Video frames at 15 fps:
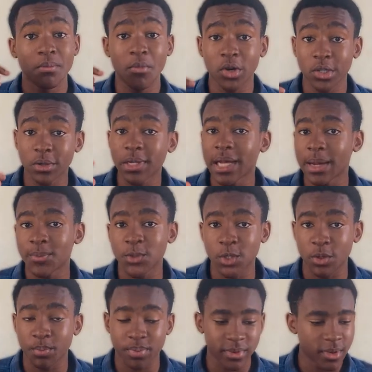model
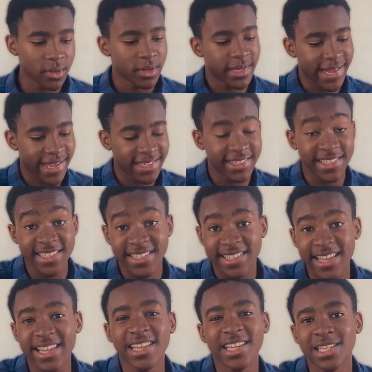laptop, like this
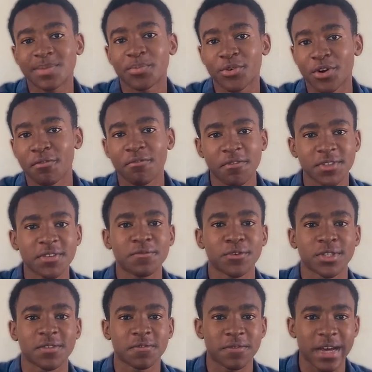Dell Inspiron
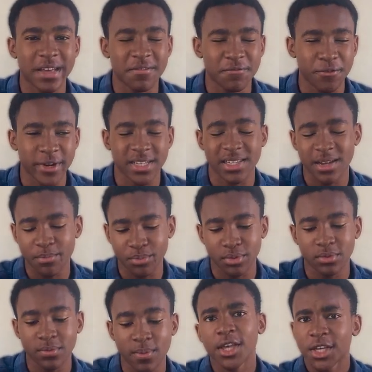1545, for
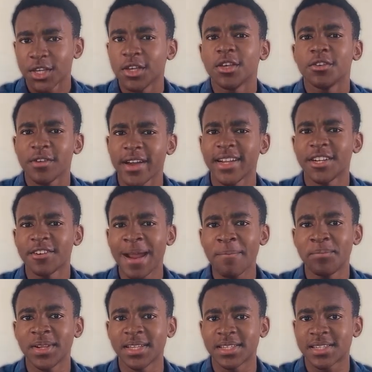example, you're in the right
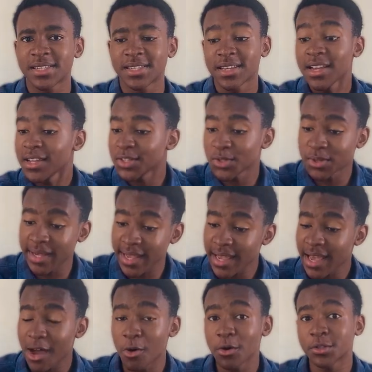place. Today,
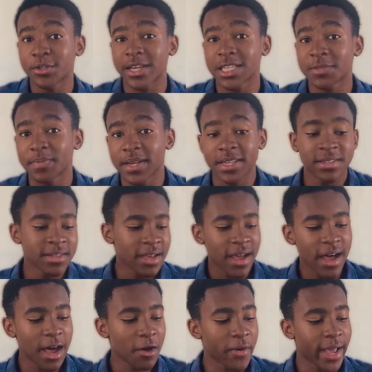I want to explain
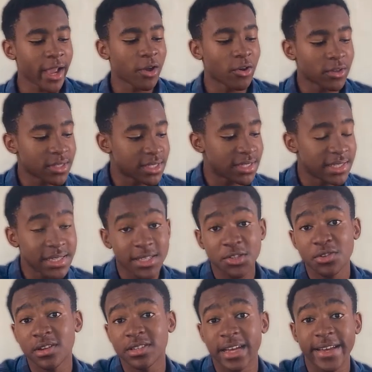how I got this
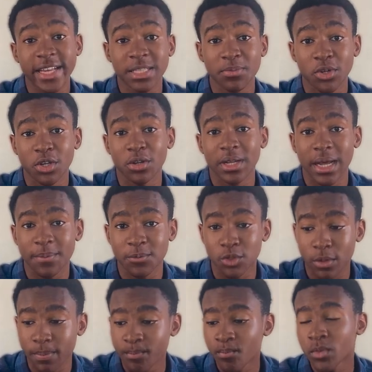2008 model
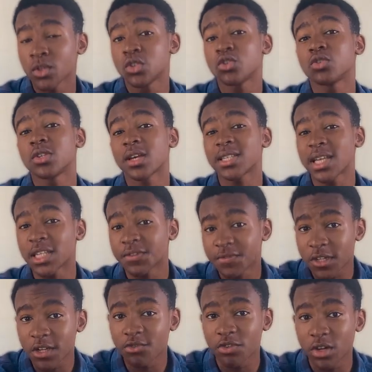laptop to
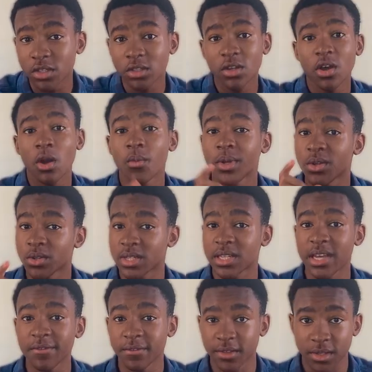successfully run Windows
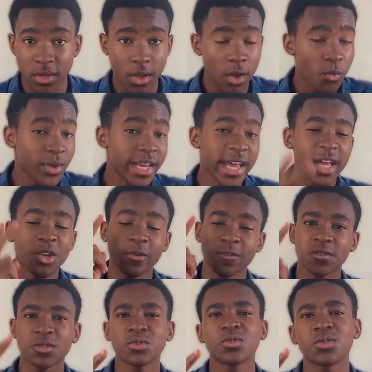11 with aid of
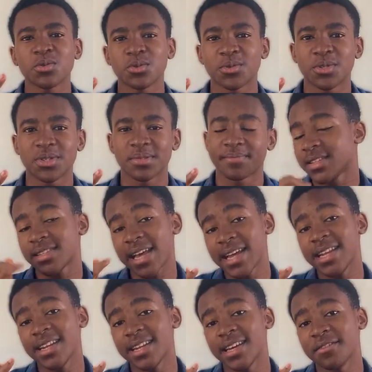two tools,
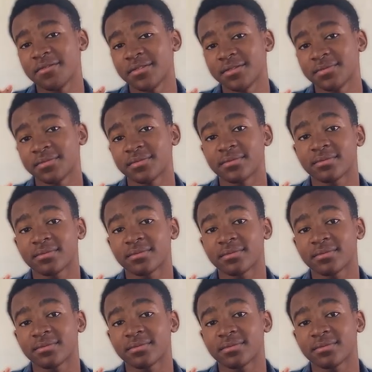Tiny 11